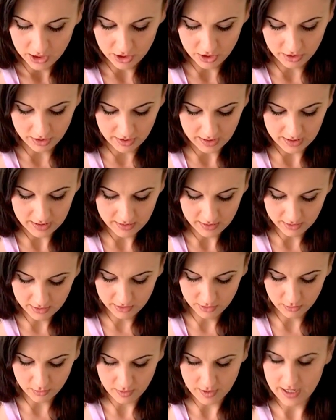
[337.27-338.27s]
you need to
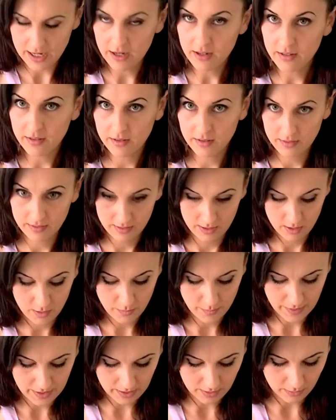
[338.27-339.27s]
sort out
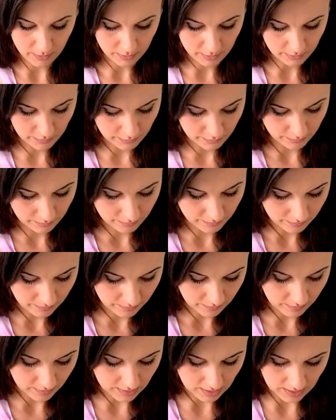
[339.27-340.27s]
your petals.
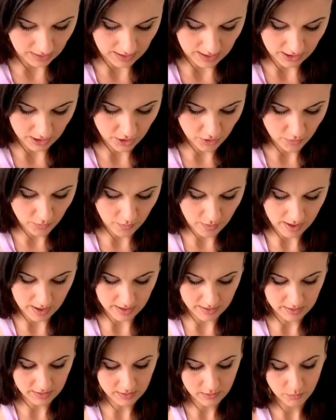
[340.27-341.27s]
The larger
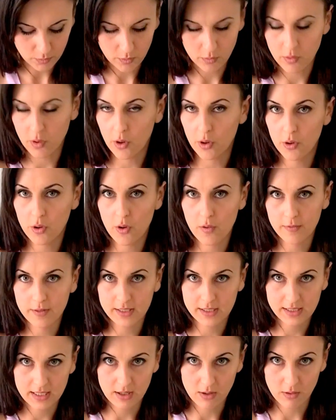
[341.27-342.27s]
ones will go
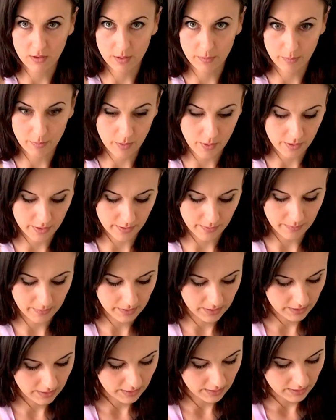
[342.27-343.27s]
obviously on the bottom.
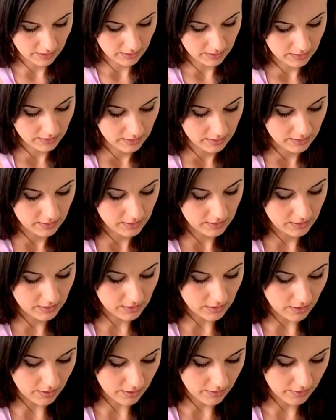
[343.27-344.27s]

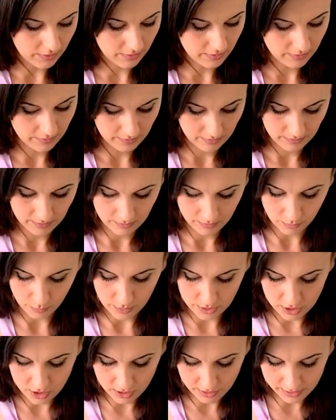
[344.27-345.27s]
So
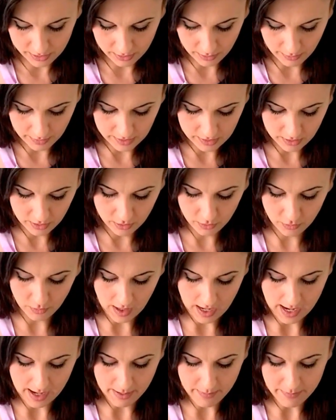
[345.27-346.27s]
we're just going to
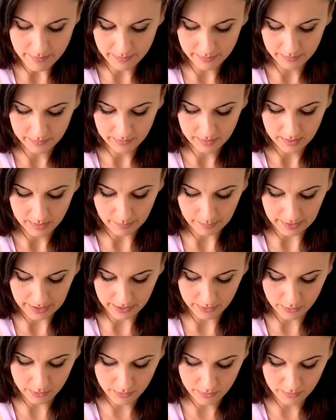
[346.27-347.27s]
grab a
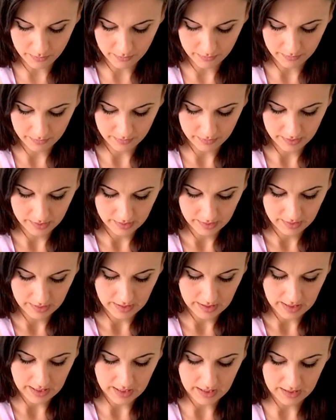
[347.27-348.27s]
petal
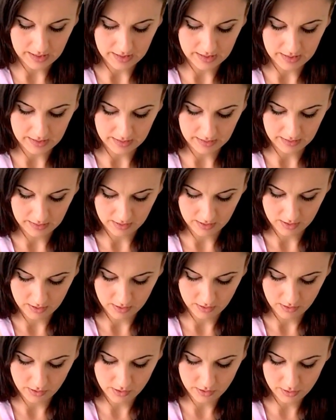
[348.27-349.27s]
and
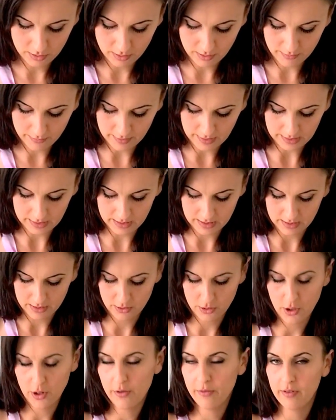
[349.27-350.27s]
do sort of like
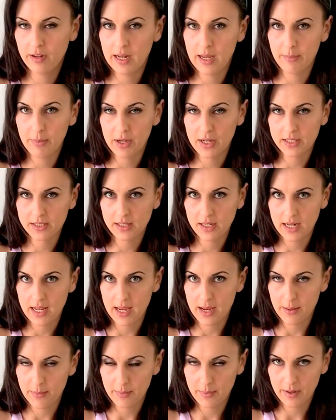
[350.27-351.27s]
an overlap,
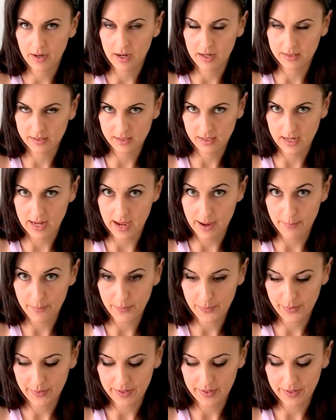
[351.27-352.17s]
underlap